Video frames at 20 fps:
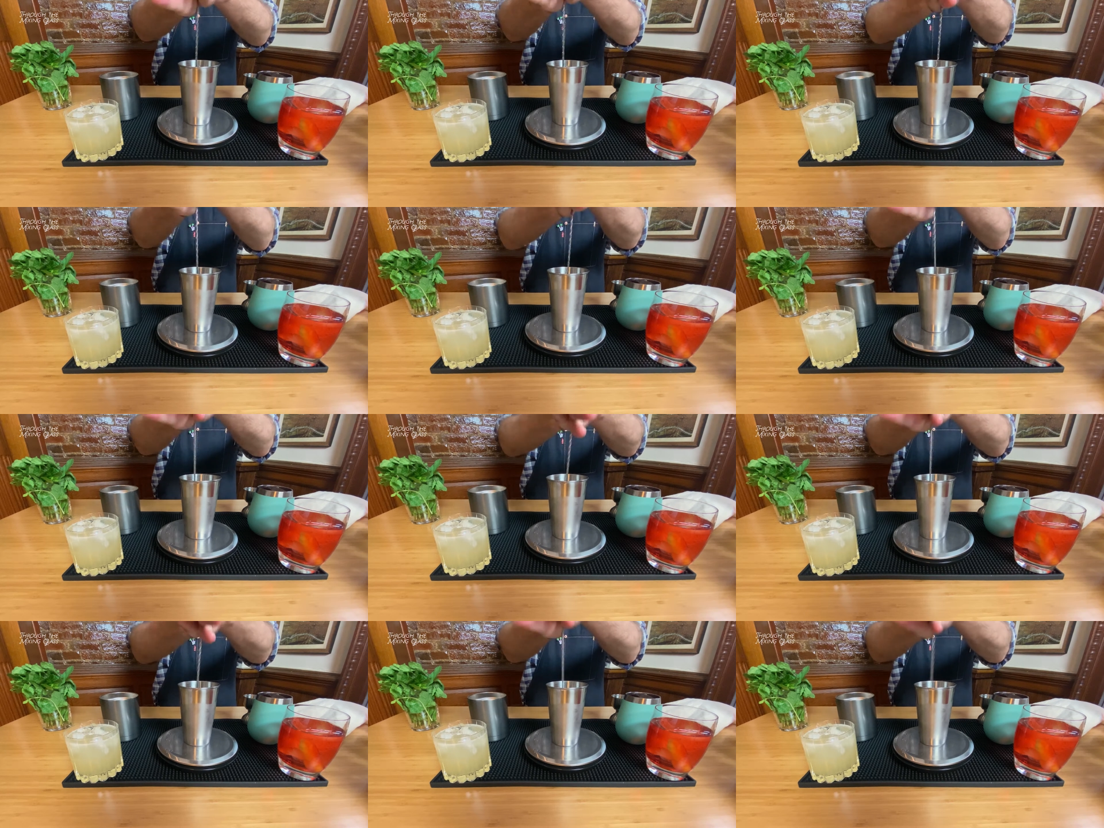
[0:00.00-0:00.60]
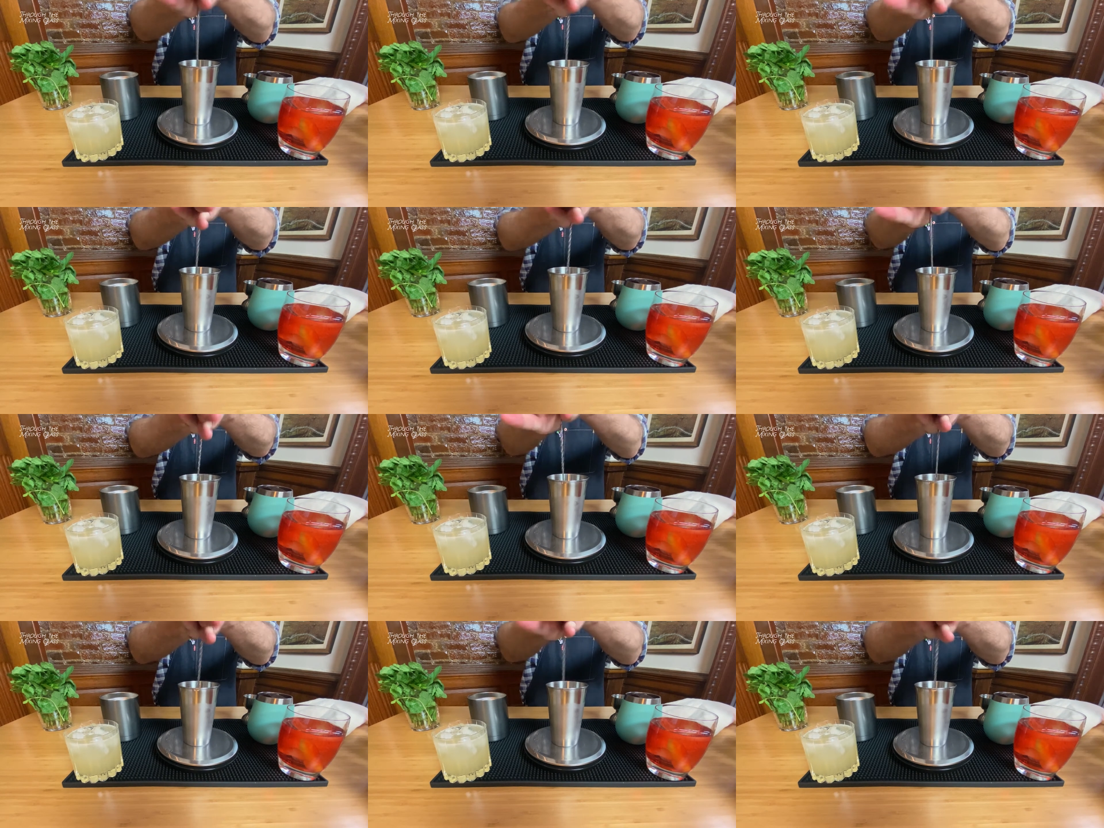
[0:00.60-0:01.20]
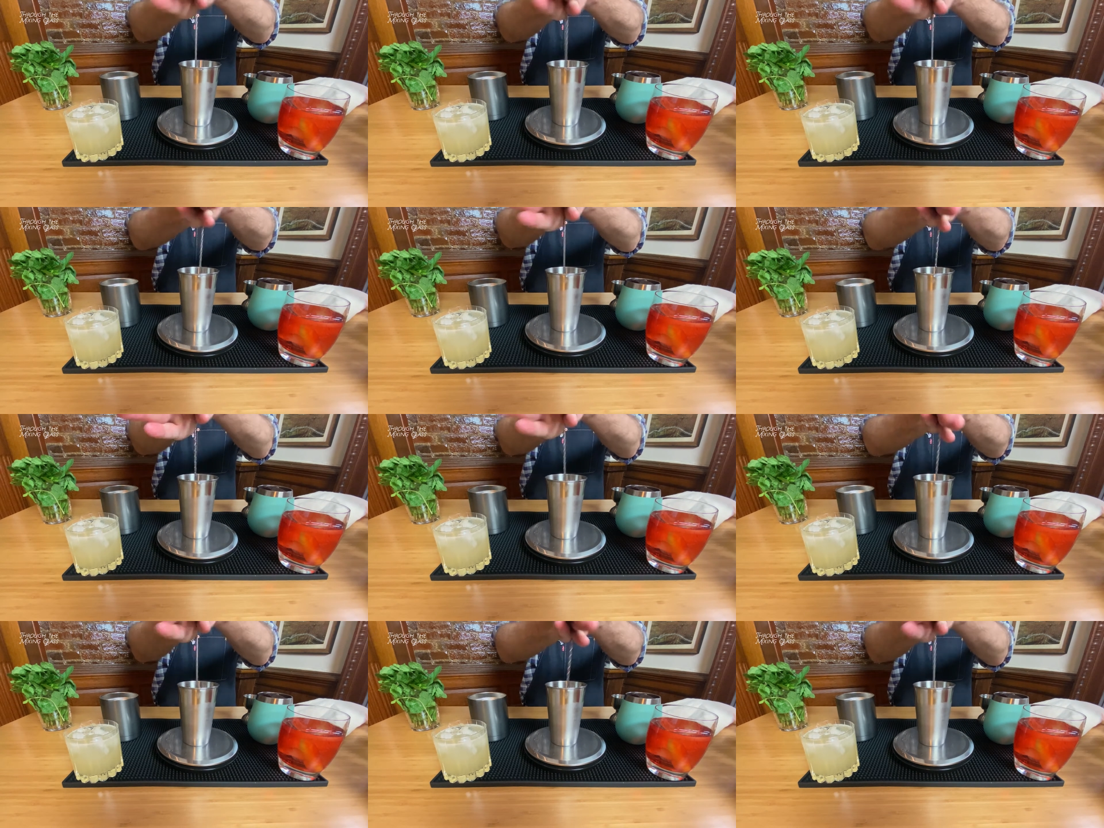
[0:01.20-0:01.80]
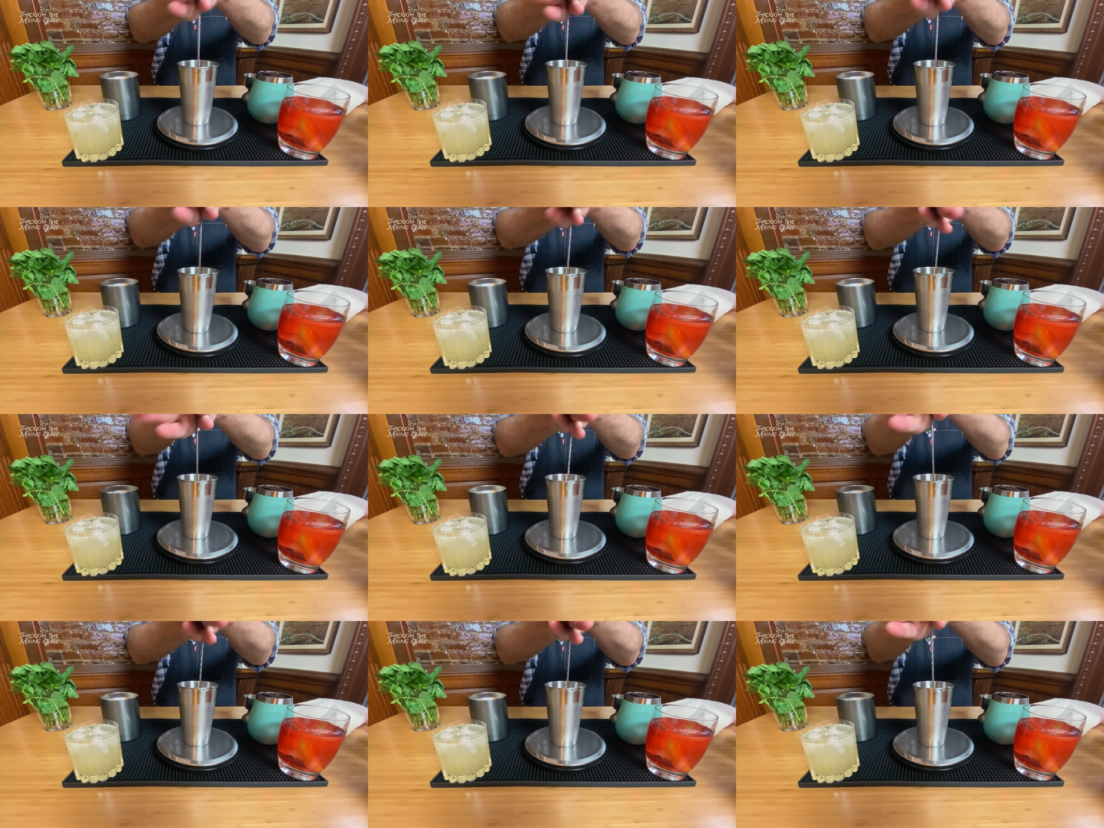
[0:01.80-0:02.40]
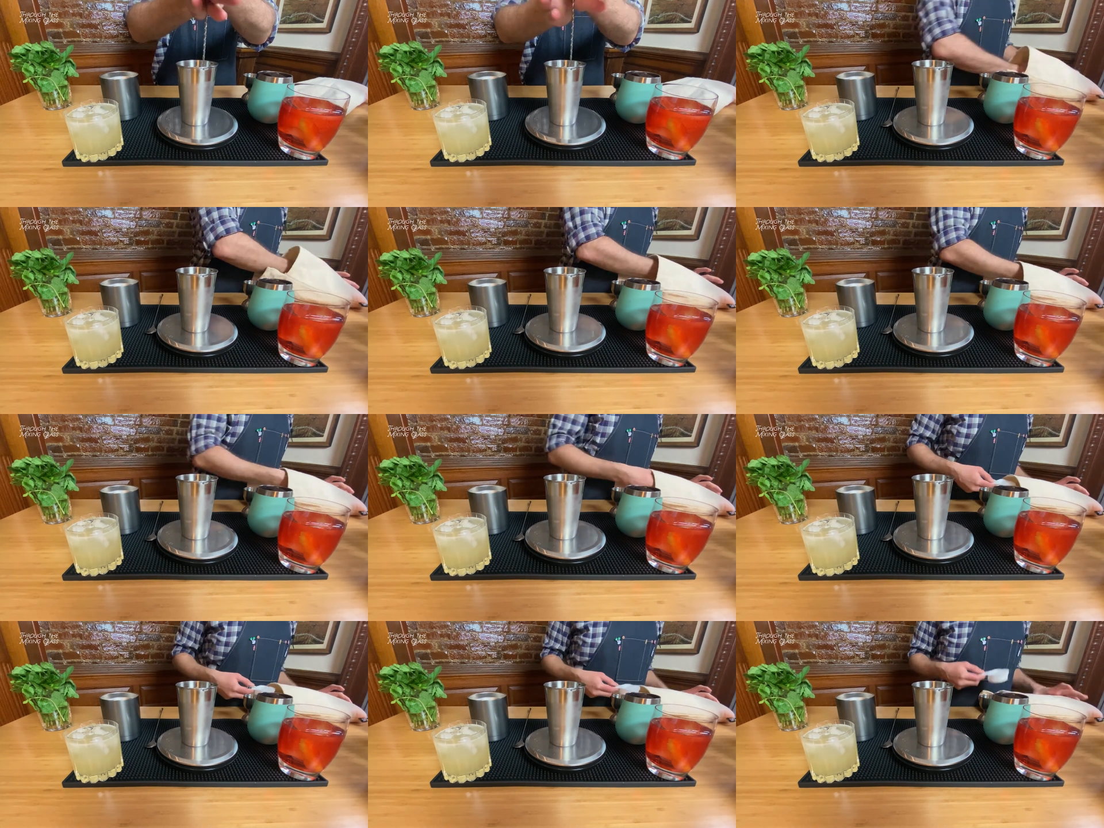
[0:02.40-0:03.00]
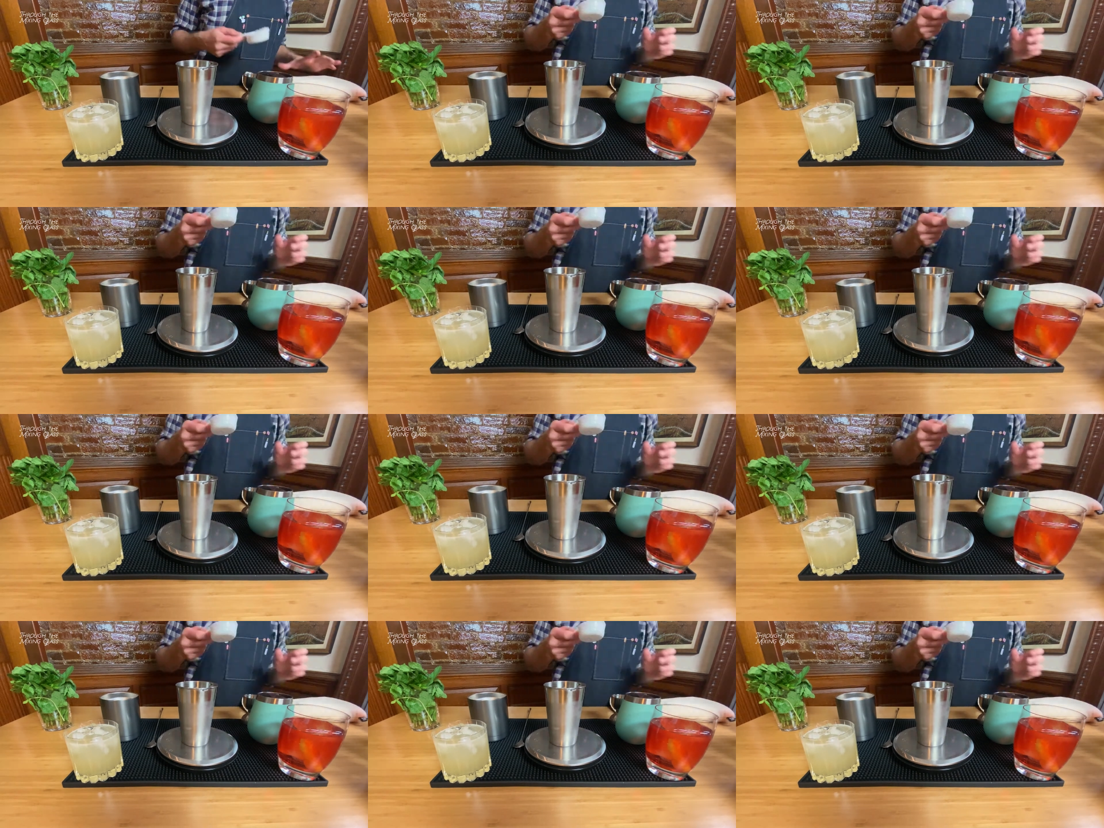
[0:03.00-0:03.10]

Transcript: Nobody's mouth can be seen.